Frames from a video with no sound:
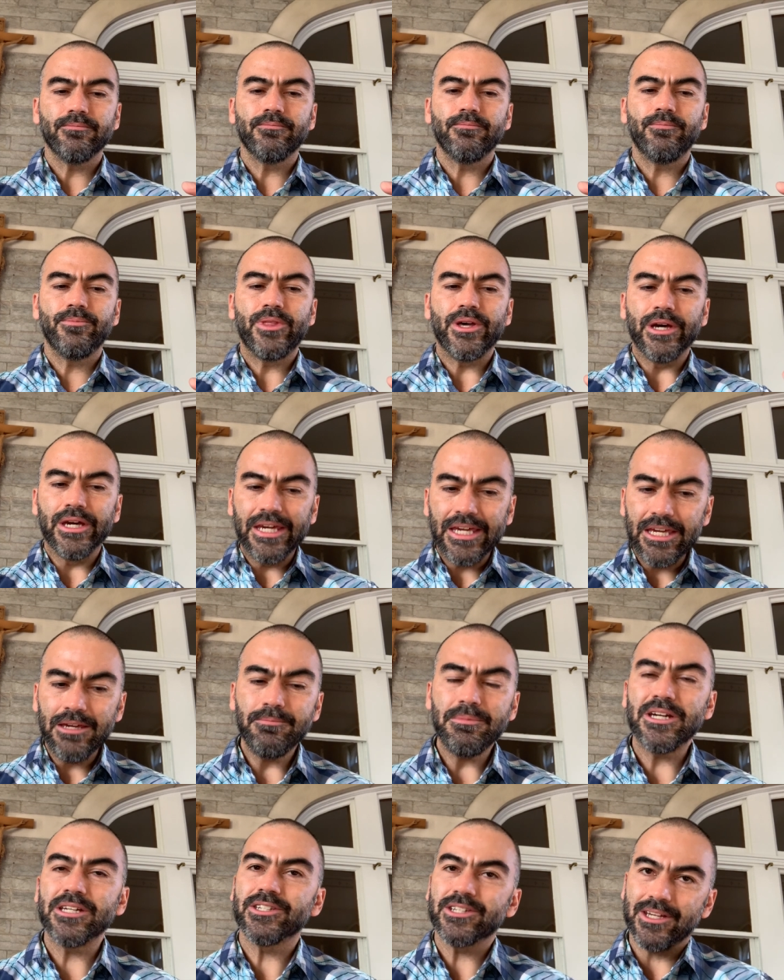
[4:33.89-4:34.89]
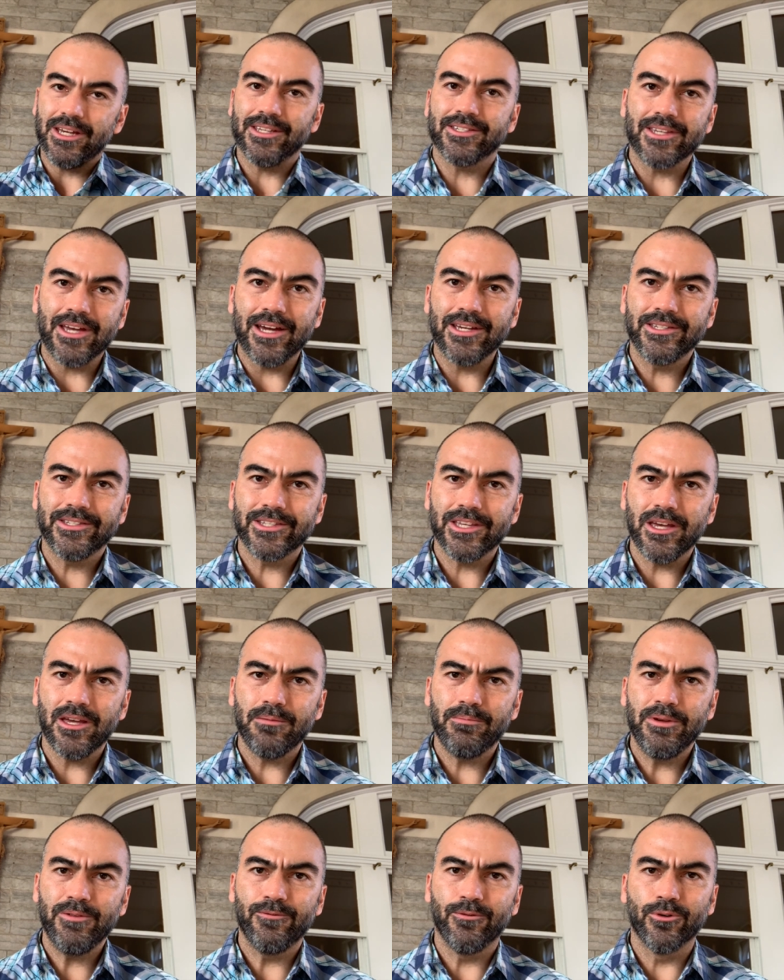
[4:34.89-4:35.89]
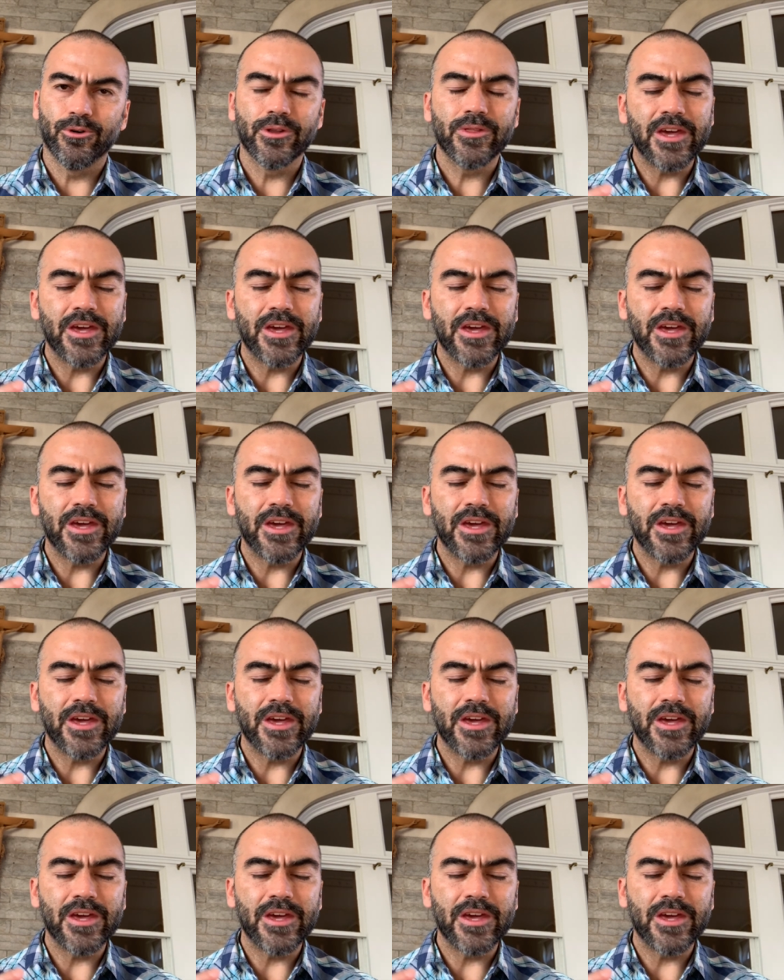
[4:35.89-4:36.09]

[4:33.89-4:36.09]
the image, as I said before,